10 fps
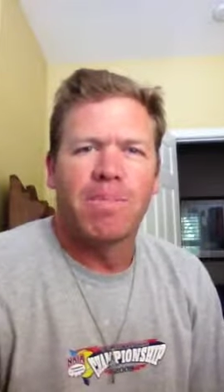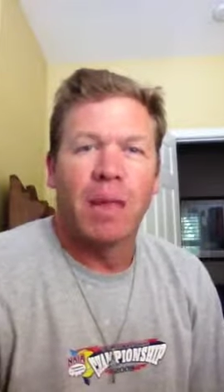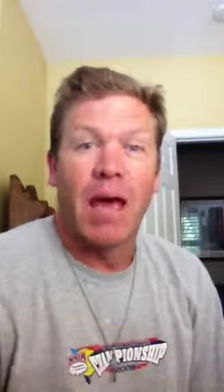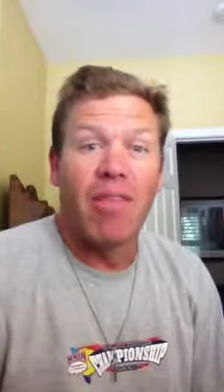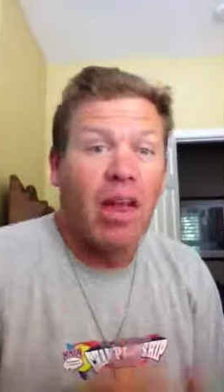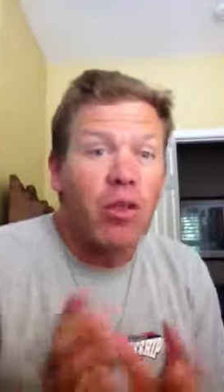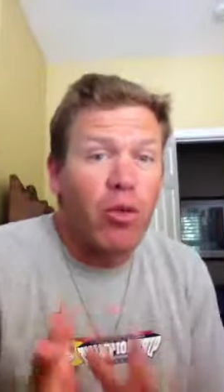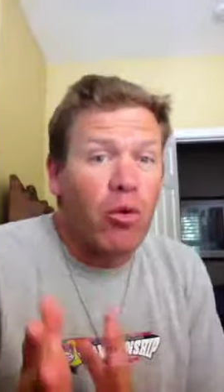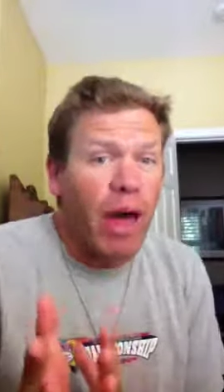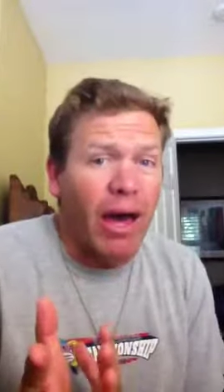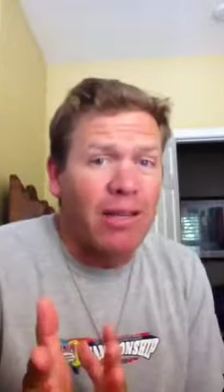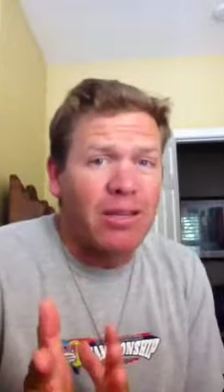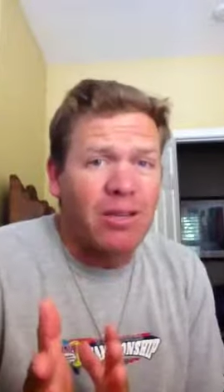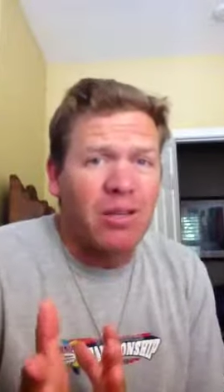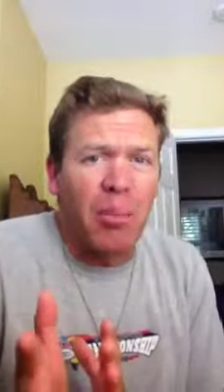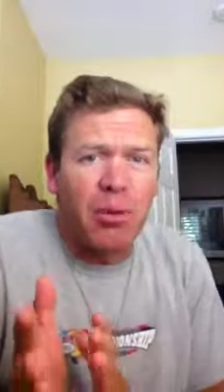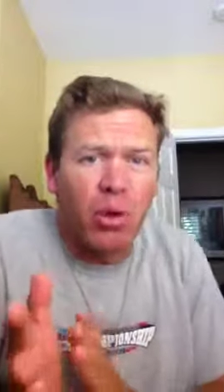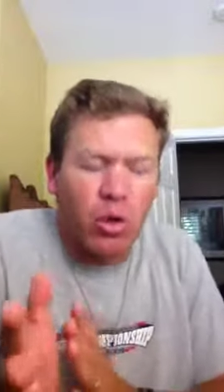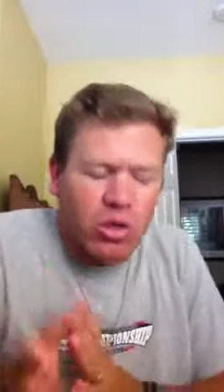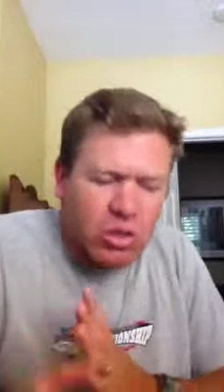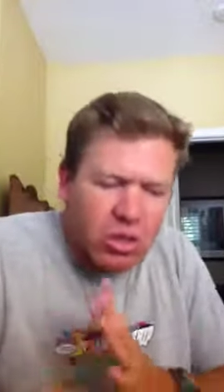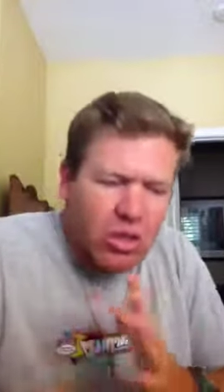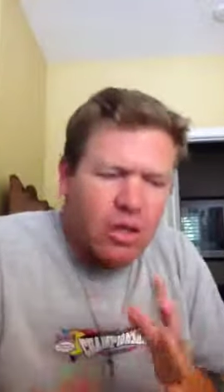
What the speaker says: And then through that, Dumbledore's